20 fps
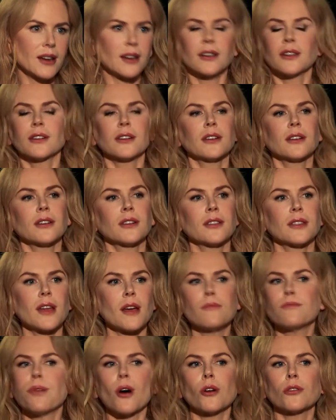And
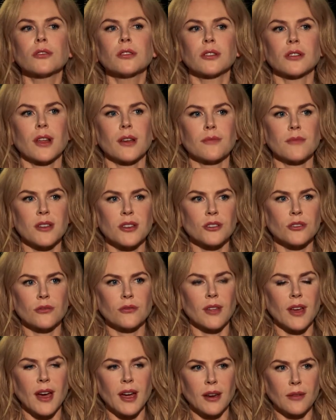they both let me do
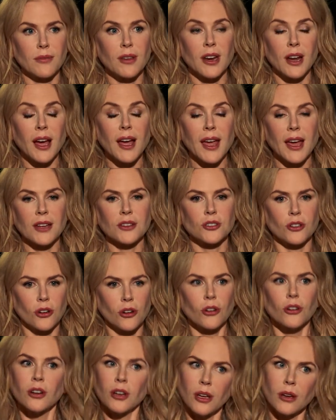that. I mean, I had to
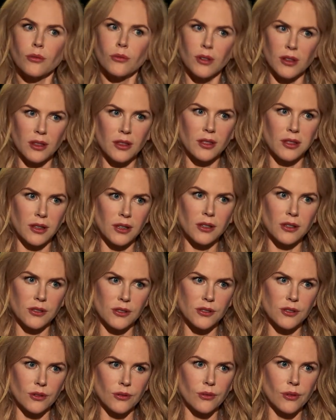earn it with little
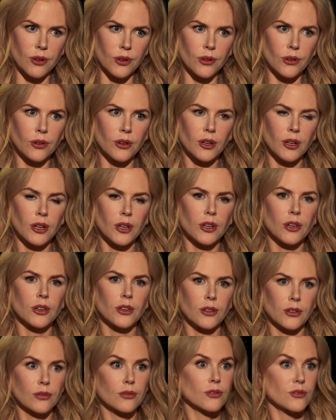Saru
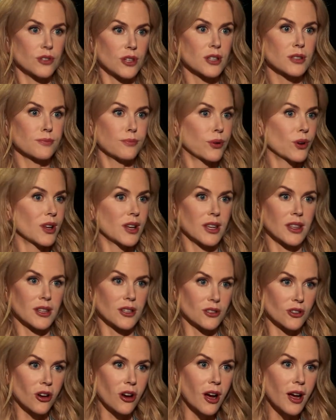through just putting in the
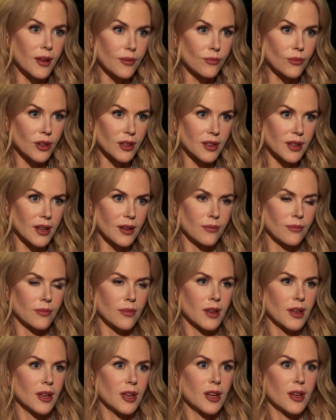time with him.
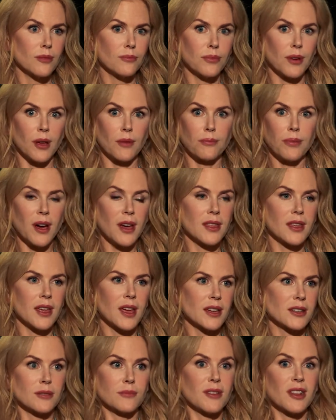But by the
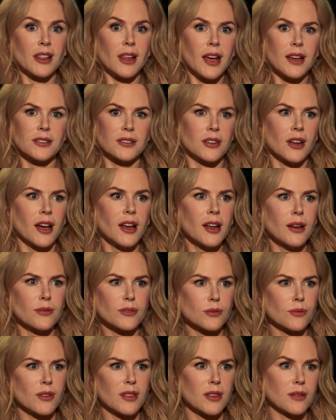end, I mean, last night I
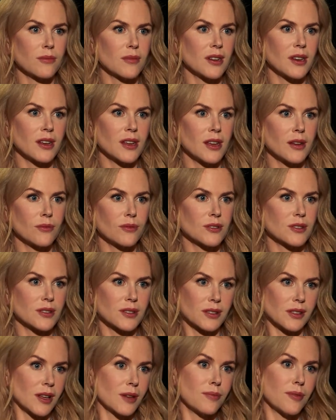was with him and he was
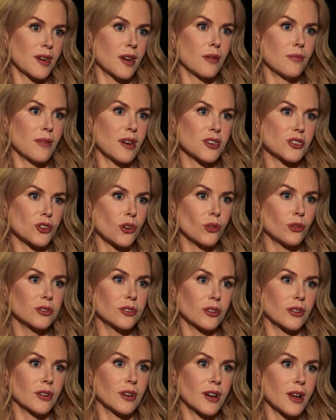sleeping on my
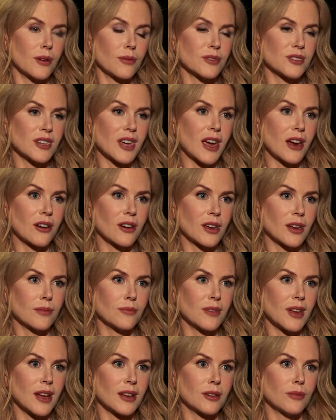shoulder and I was carrying
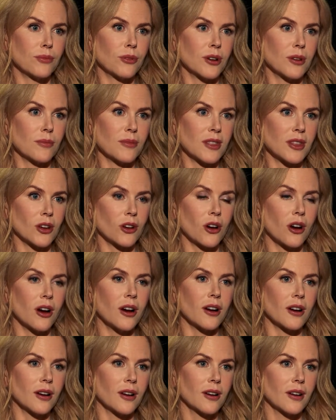him down to put him in the car.